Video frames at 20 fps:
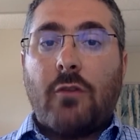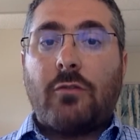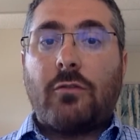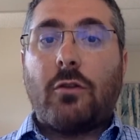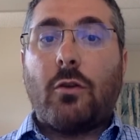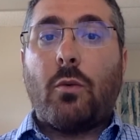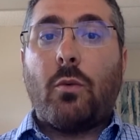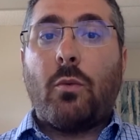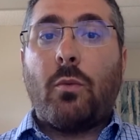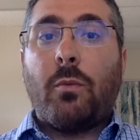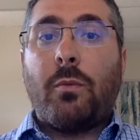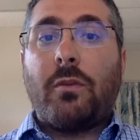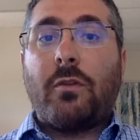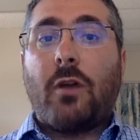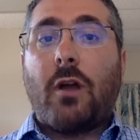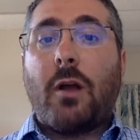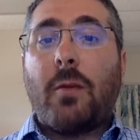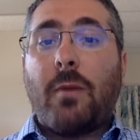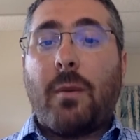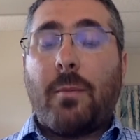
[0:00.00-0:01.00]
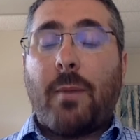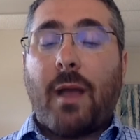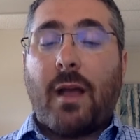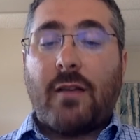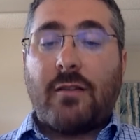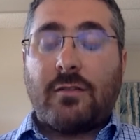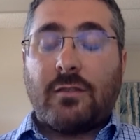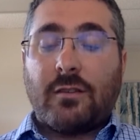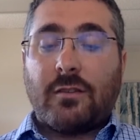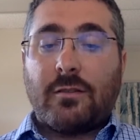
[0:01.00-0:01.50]
So, when we talk about
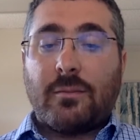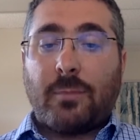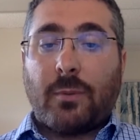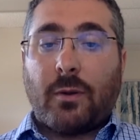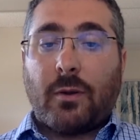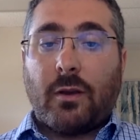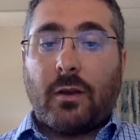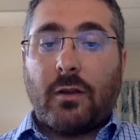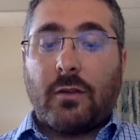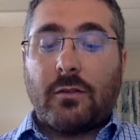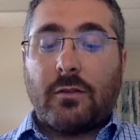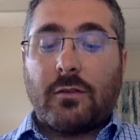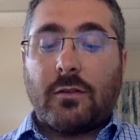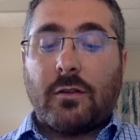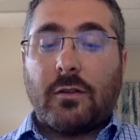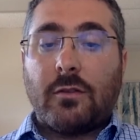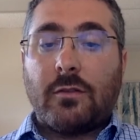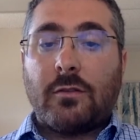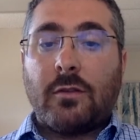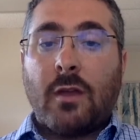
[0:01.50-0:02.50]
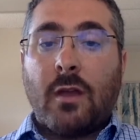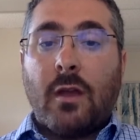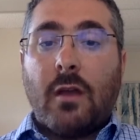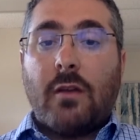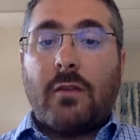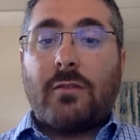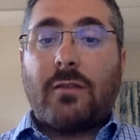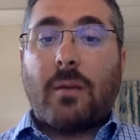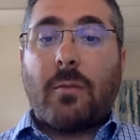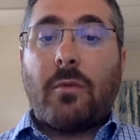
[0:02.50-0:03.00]
past experiences,
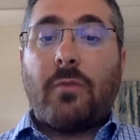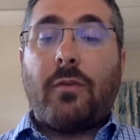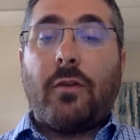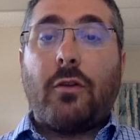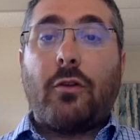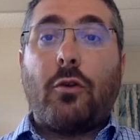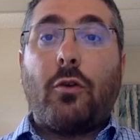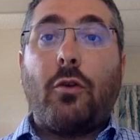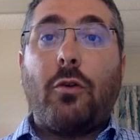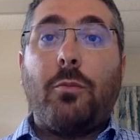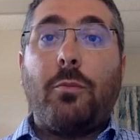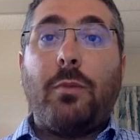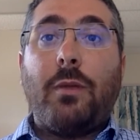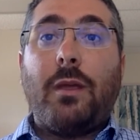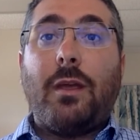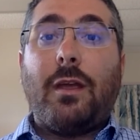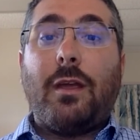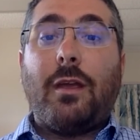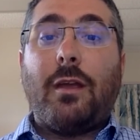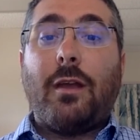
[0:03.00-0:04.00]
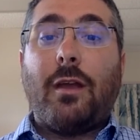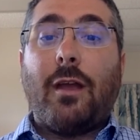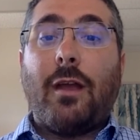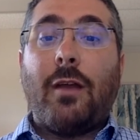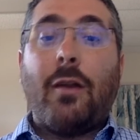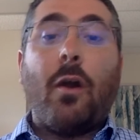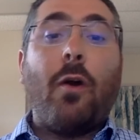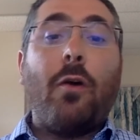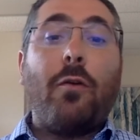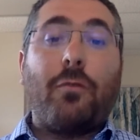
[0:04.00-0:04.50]
some of it could be
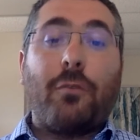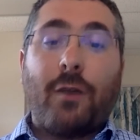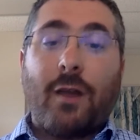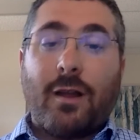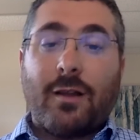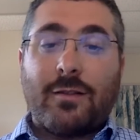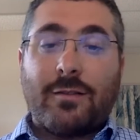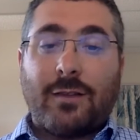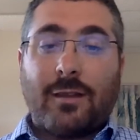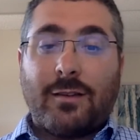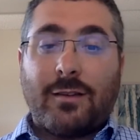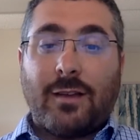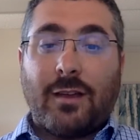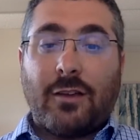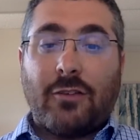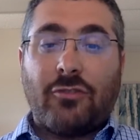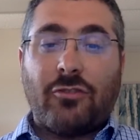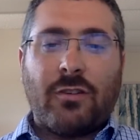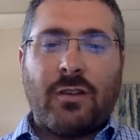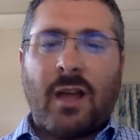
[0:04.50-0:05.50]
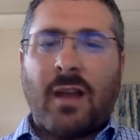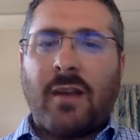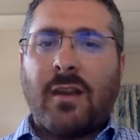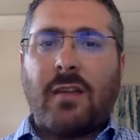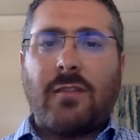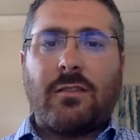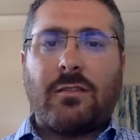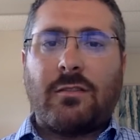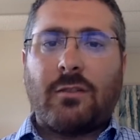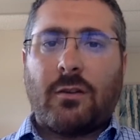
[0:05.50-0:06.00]
an overexcitation, not
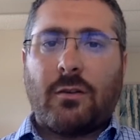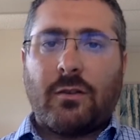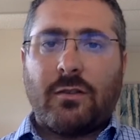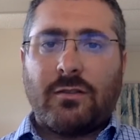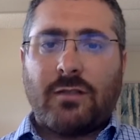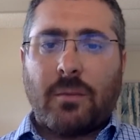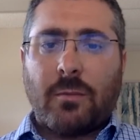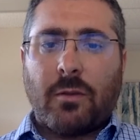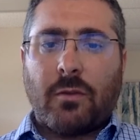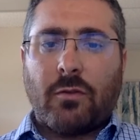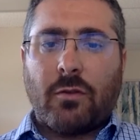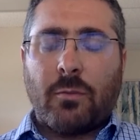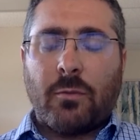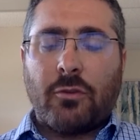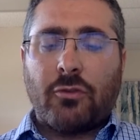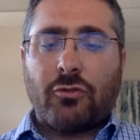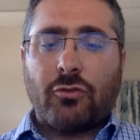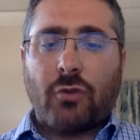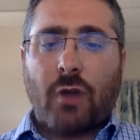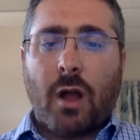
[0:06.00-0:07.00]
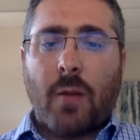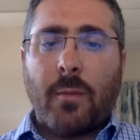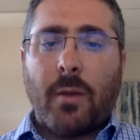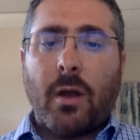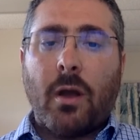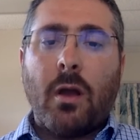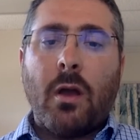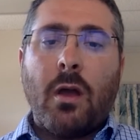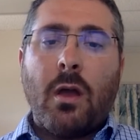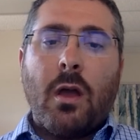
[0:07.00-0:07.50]
necessarily stemming from a
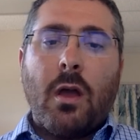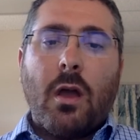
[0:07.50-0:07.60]
trauma,